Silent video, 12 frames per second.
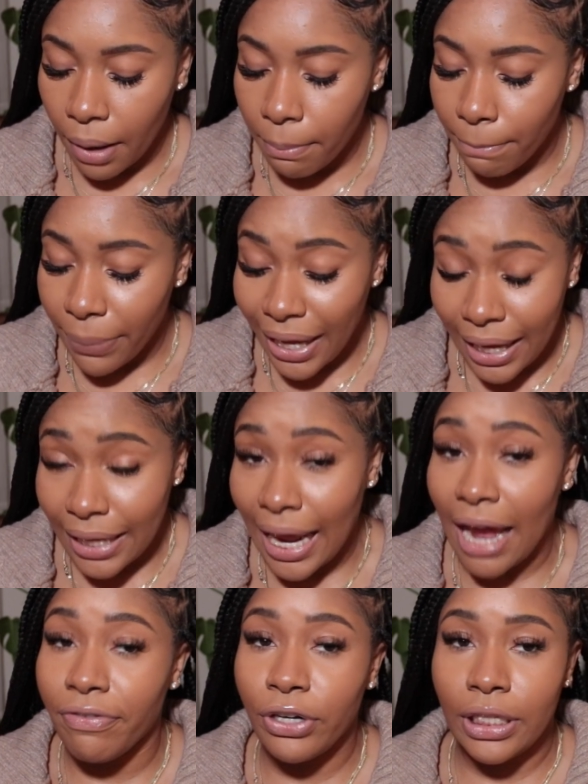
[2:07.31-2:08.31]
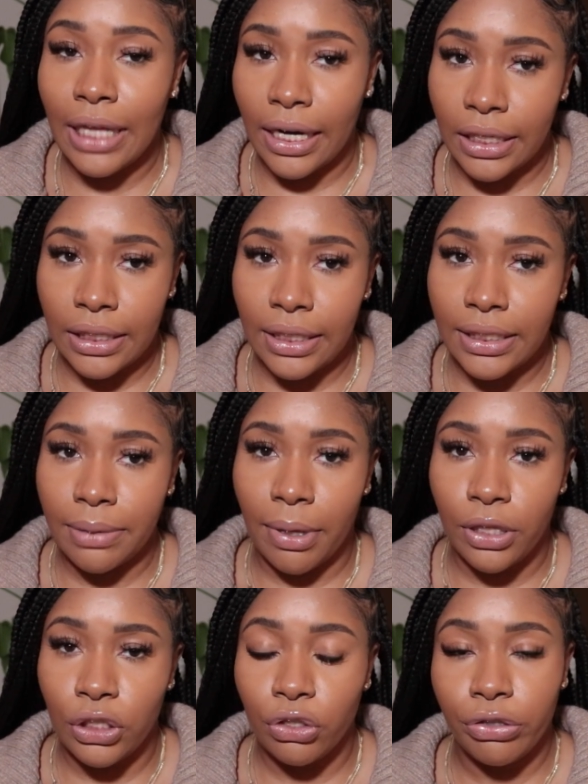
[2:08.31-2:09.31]
But I've heard a lot of good things
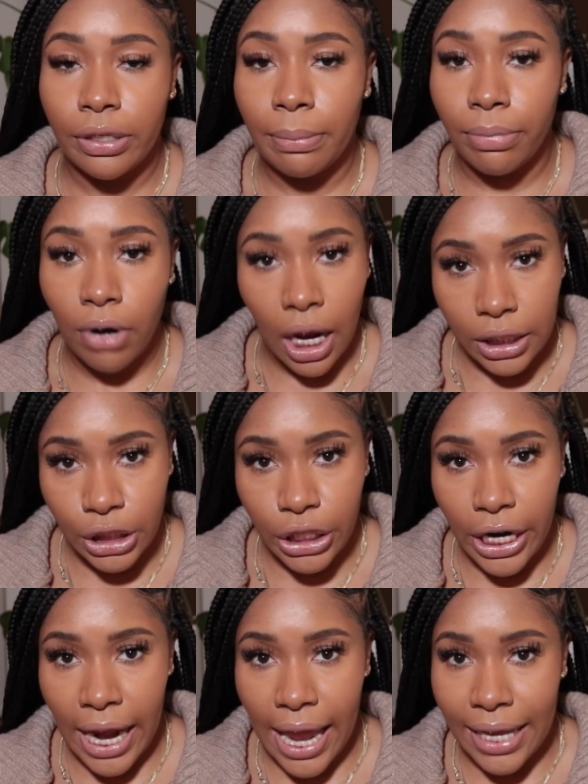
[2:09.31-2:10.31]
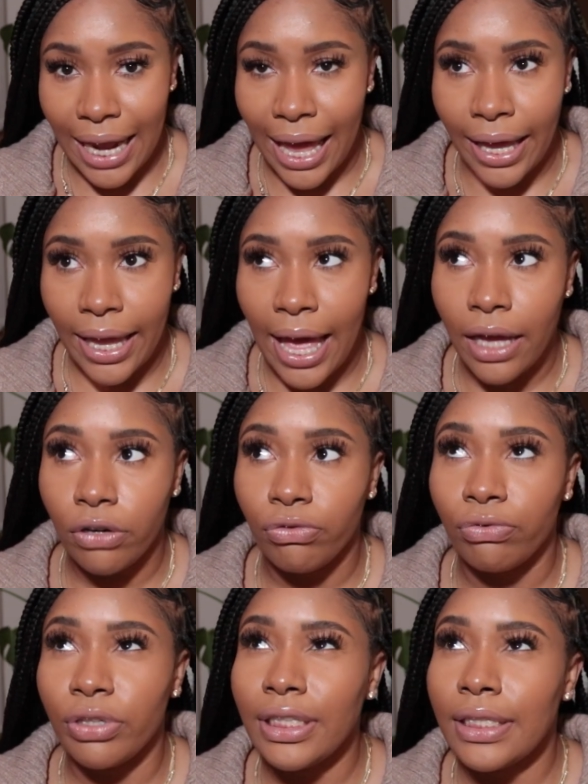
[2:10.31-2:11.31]
about this cream bronzer, and I
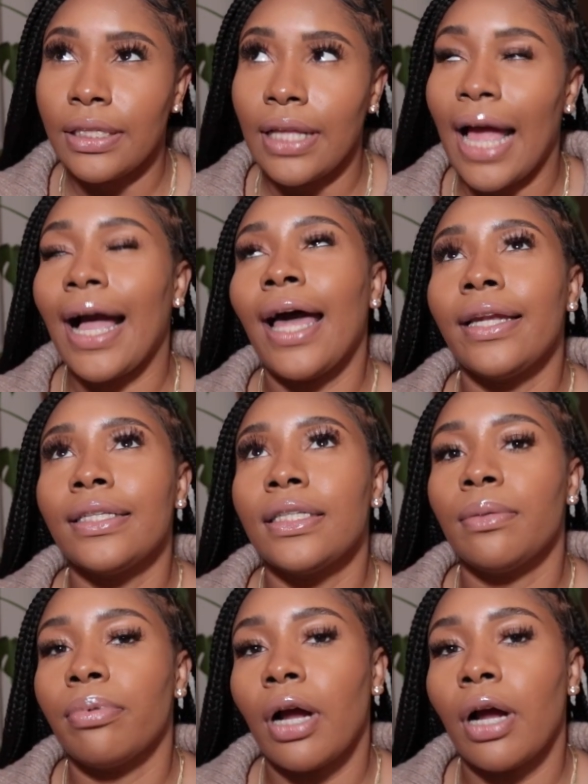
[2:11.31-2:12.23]
got into